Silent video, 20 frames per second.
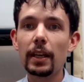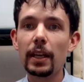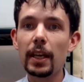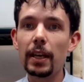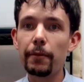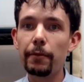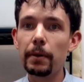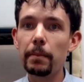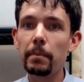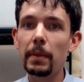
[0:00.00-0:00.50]

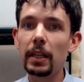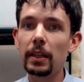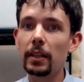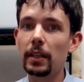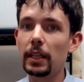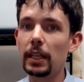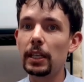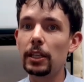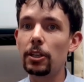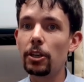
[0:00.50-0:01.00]
if it meant
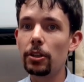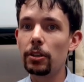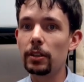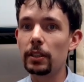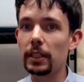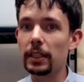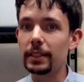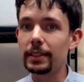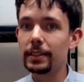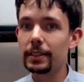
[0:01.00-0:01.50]
that he
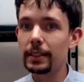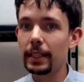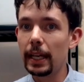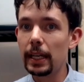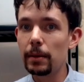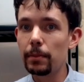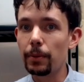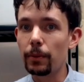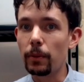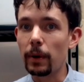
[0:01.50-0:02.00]
couldn't
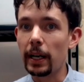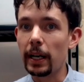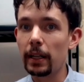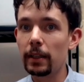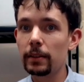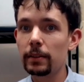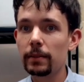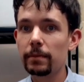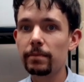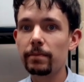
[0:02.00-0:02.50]
escape
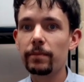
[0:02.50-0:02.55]
well,